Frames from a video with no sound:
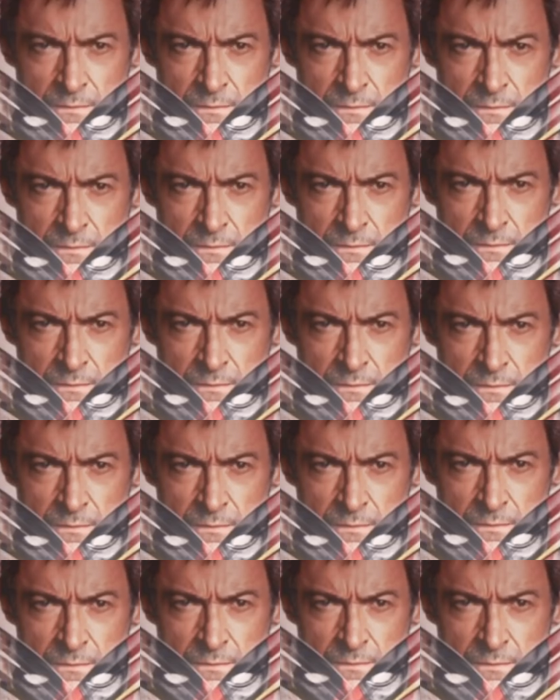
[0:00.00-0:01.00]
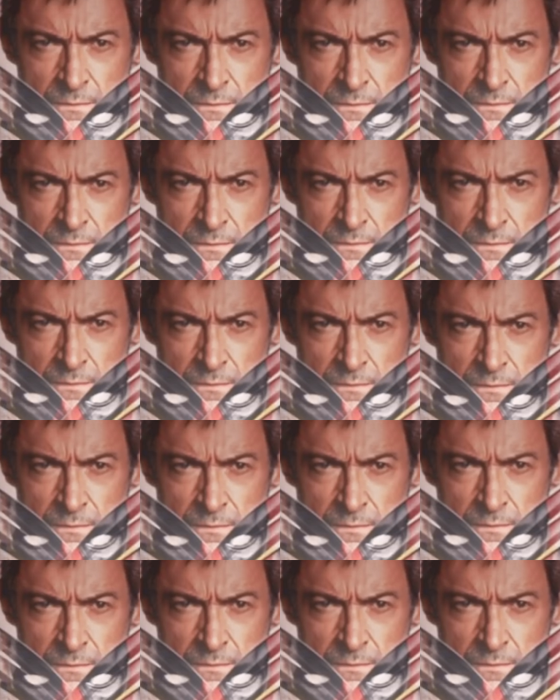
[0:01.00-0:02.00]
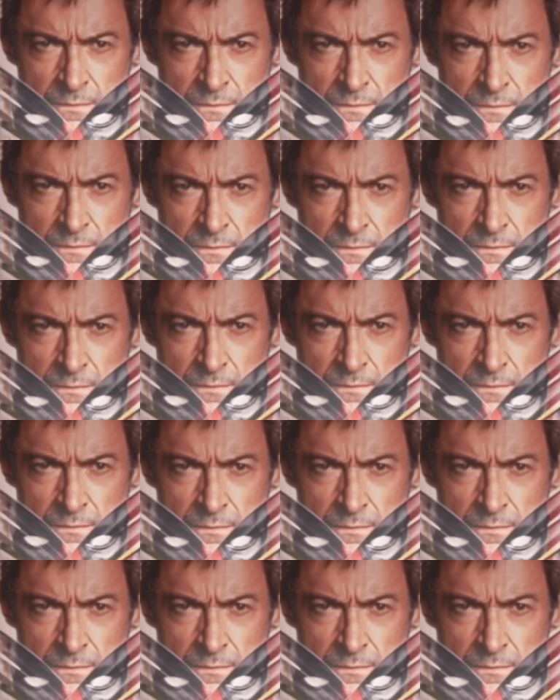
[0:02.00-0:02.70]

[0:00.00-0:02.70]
[no speech]